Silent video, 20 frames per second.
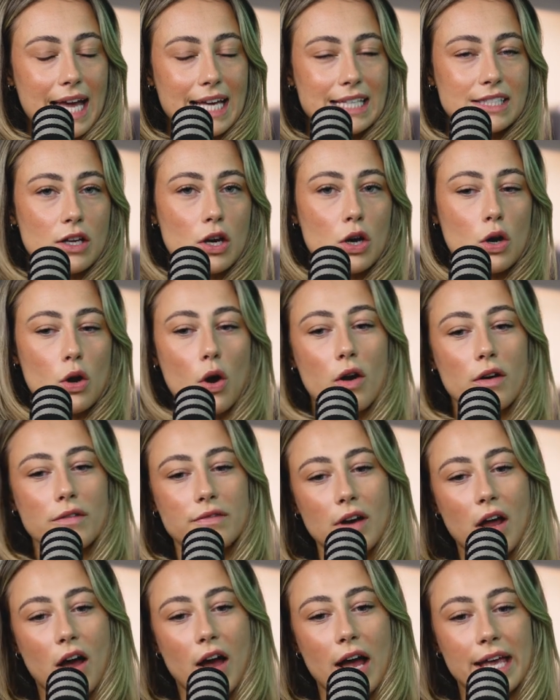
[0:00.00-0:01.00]
it's a lot
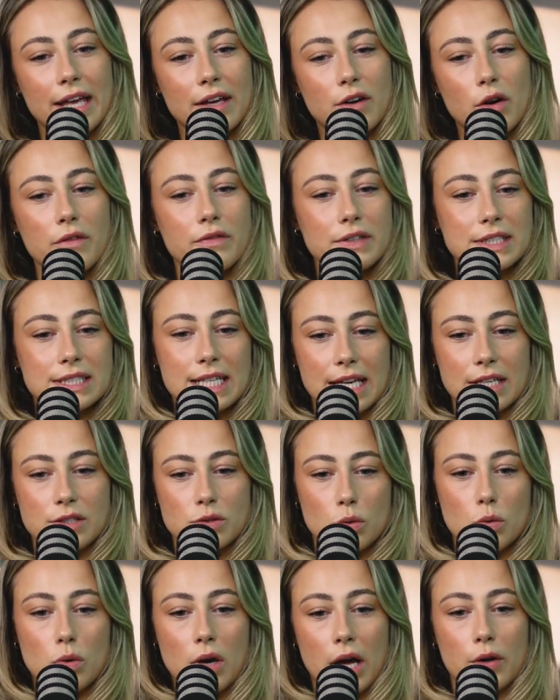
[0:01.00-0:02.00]
of like, obviously
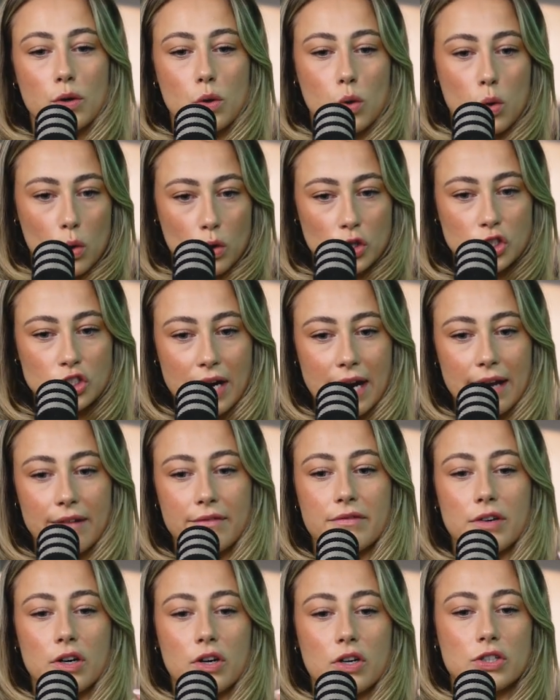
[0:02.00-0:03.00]
it's all like core
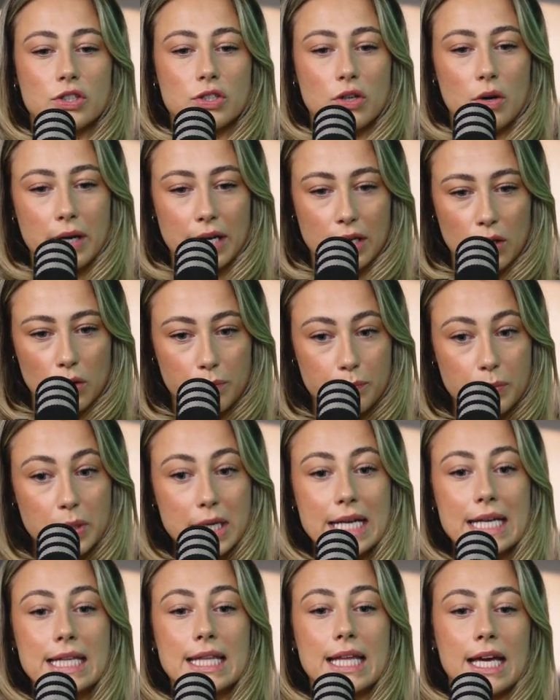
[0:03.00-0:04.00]
strength and controlling your
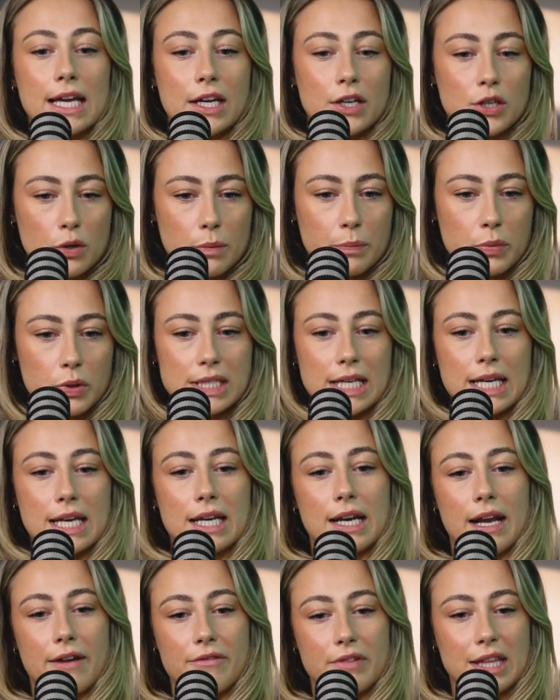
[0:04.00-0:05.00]
breathing and your body
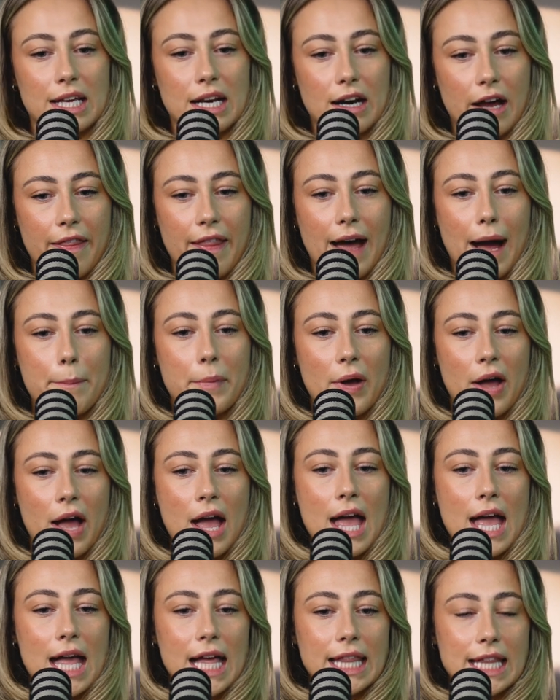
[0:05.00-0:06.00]
and everything like that. But
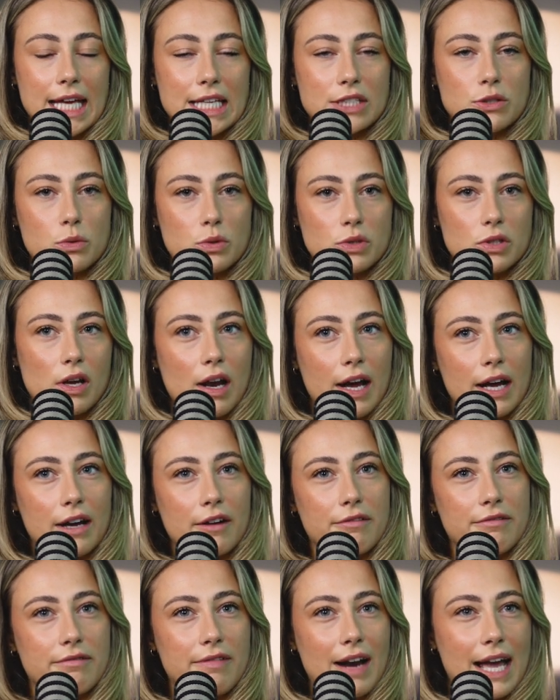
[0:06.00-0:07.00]
there's also like
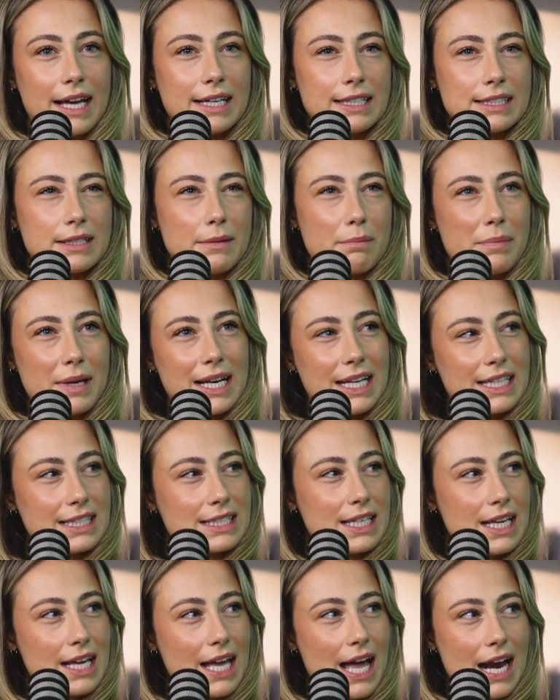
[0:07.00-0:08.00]
a
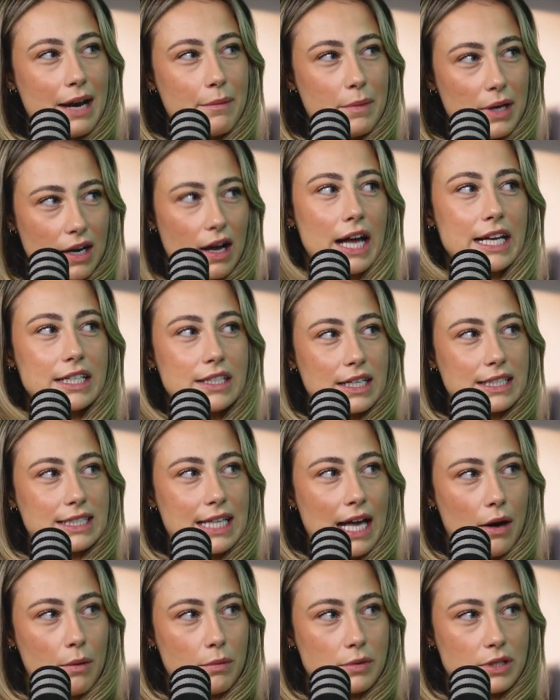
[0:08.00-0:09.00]
flexibility element. Like, it does
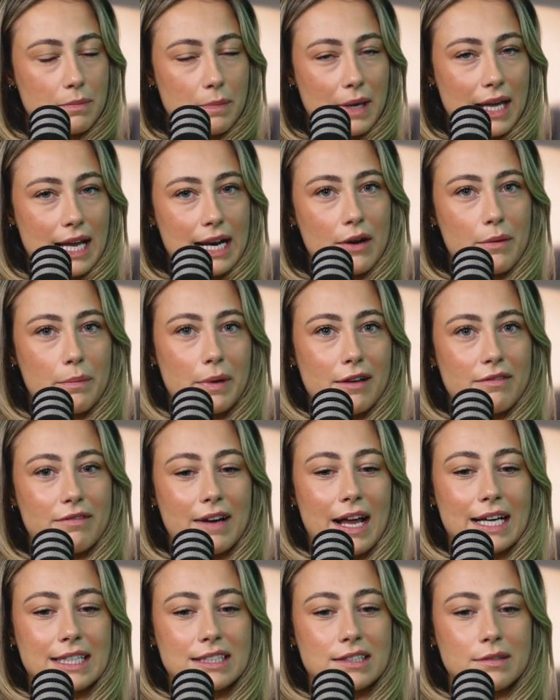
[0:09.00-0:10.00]
help to be a little bit
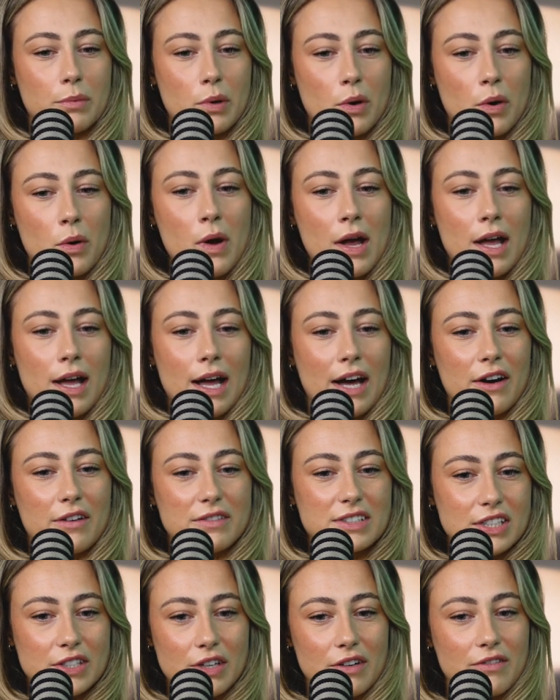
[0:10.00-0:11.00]
flexible. And
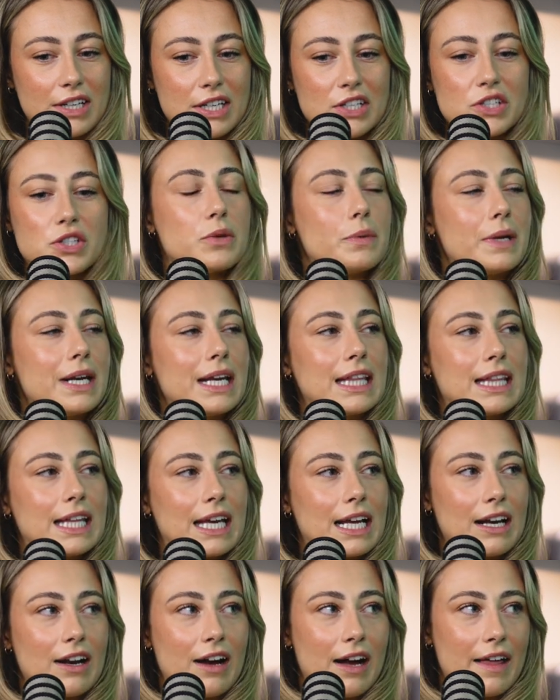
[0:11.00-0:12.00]
obviously I don't really do
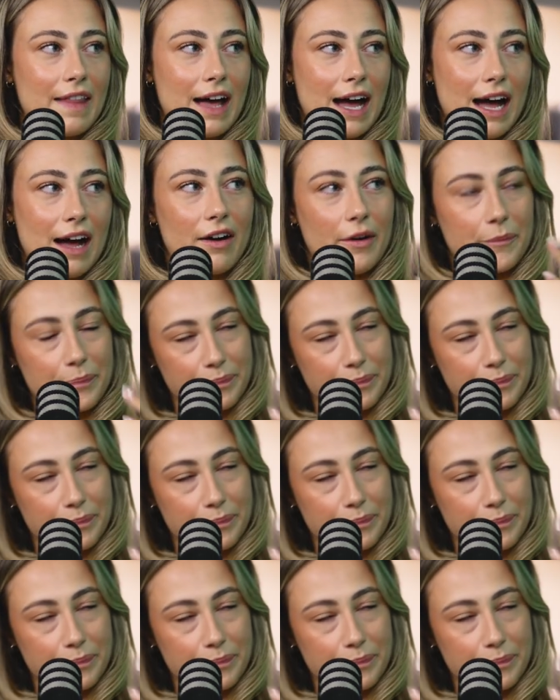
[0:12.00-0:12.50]
anything like that